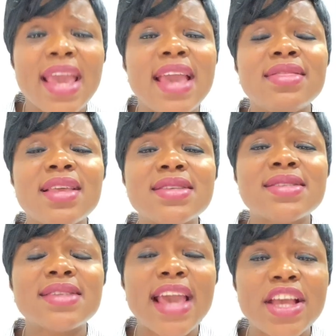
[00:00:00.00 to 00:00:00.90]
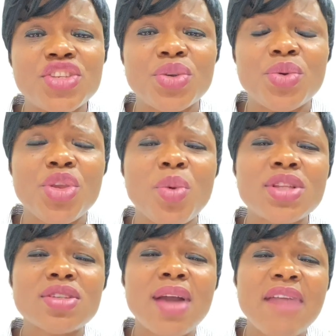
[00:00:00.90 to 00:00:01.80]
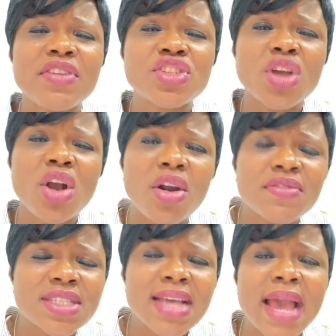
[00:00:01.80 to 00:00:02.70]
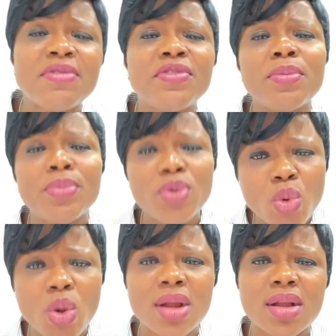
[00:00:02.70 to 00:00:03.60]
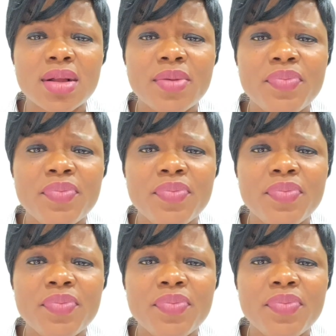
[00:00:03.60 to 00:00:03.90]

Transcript: In this schedule, you want to have a chunk of time for bookwork.